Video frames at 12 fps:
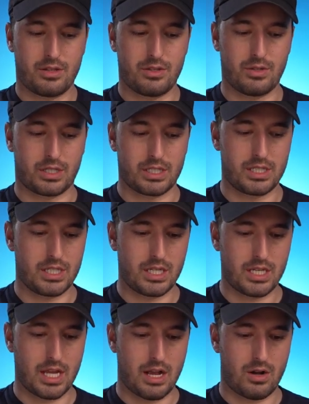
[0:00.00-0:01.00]
you can
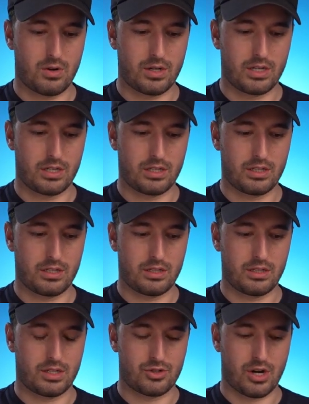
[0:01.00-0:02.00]
see now
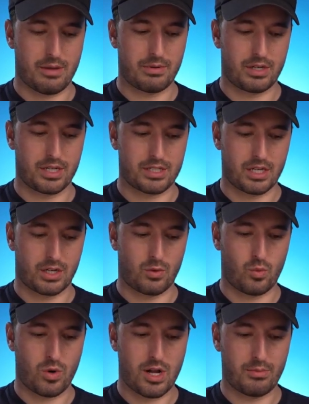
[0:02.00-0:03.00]
the tripod has got a
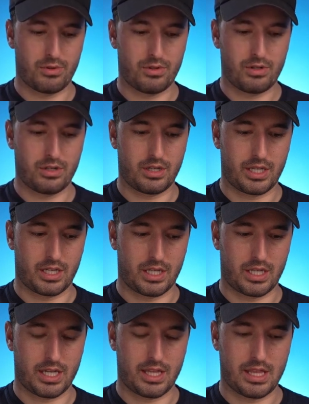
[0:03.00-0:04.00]
wobble in
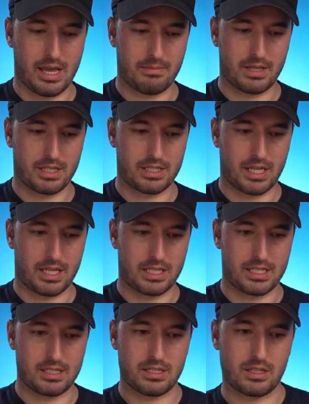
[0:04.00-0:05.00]
it, and that means that
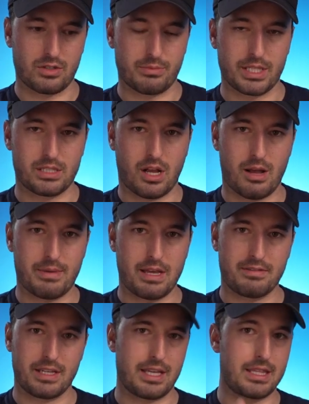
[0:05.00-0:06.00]
this is a little bit top heavy.